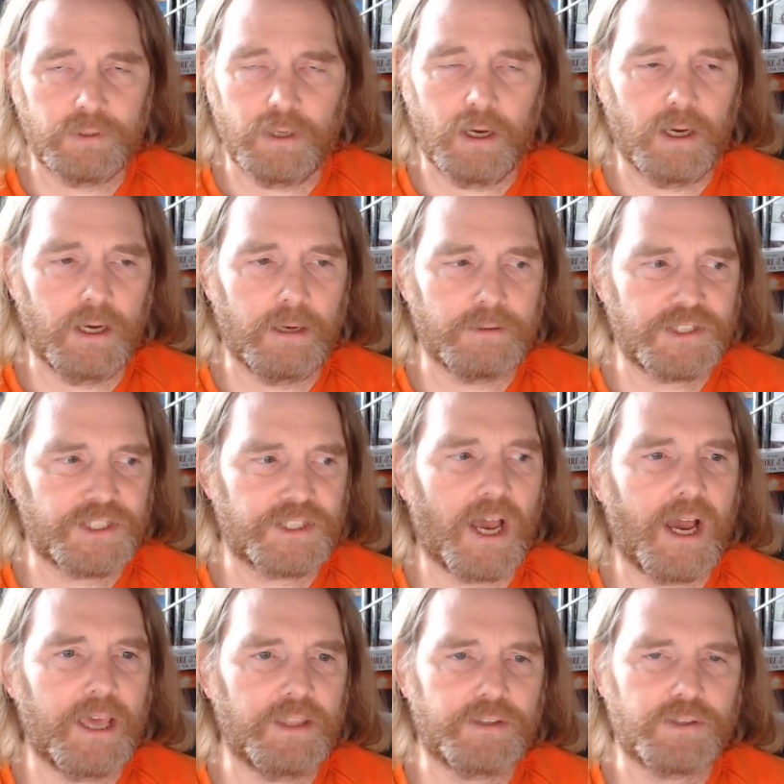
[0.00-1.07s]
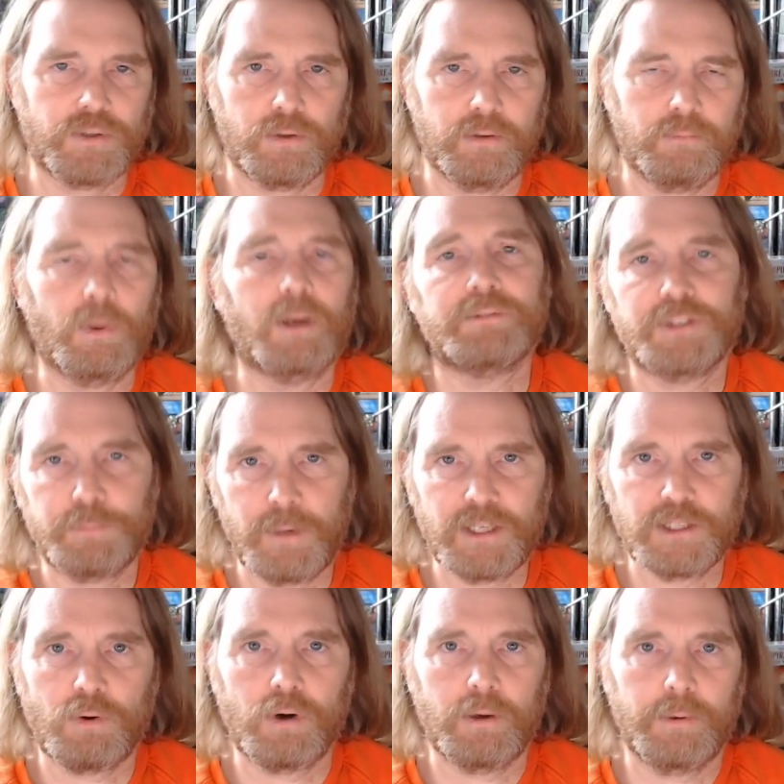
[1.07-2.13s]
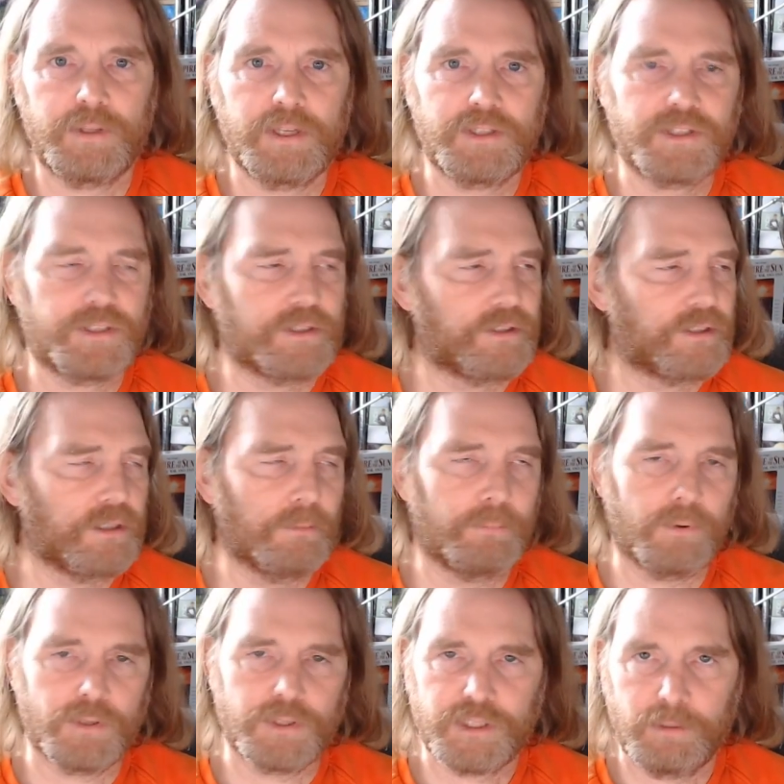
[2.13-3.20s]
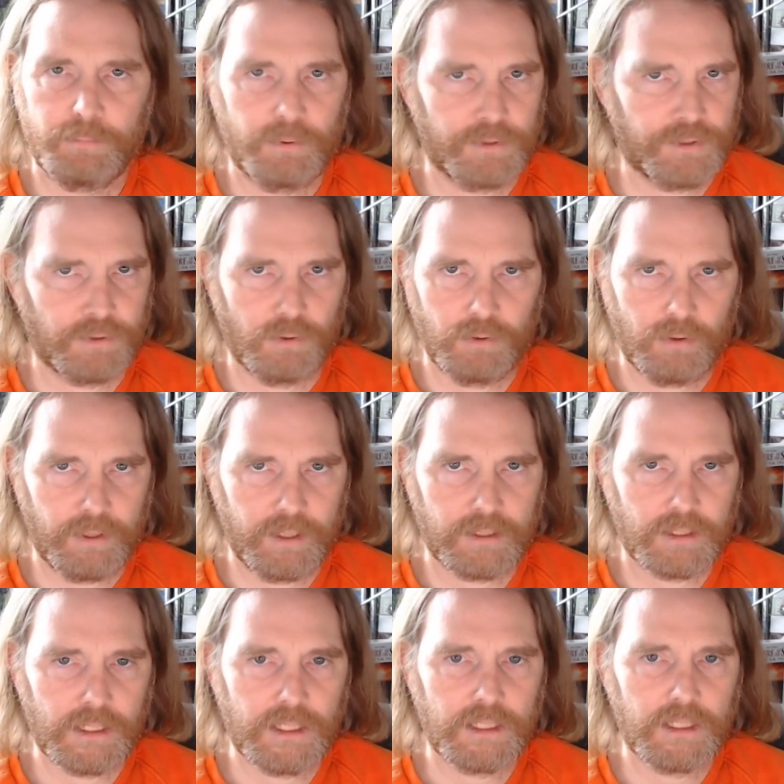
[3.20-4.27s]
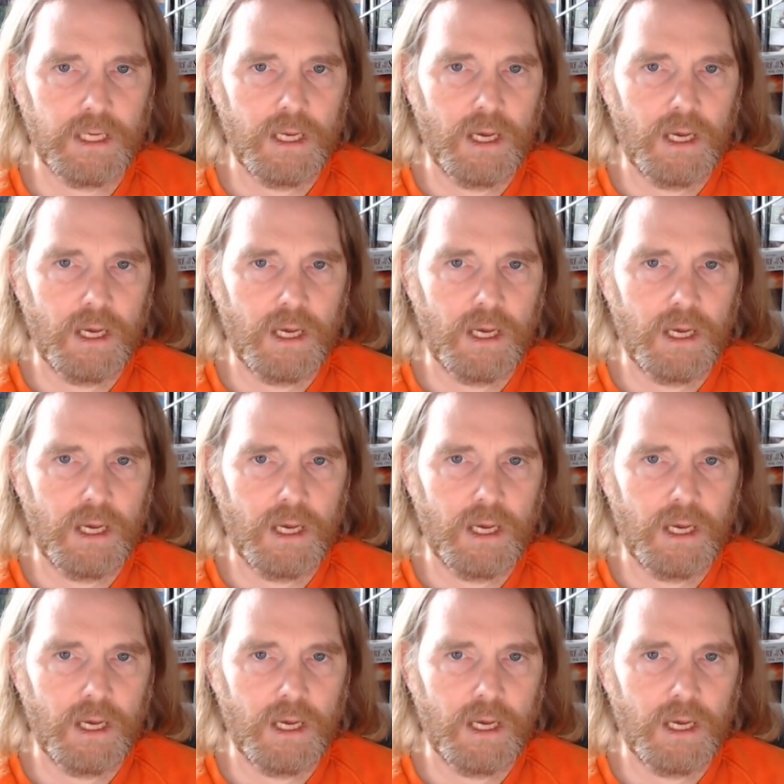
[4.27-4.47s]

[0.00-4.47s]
uh, scythe sort of well space quarter with its simple simple solo handling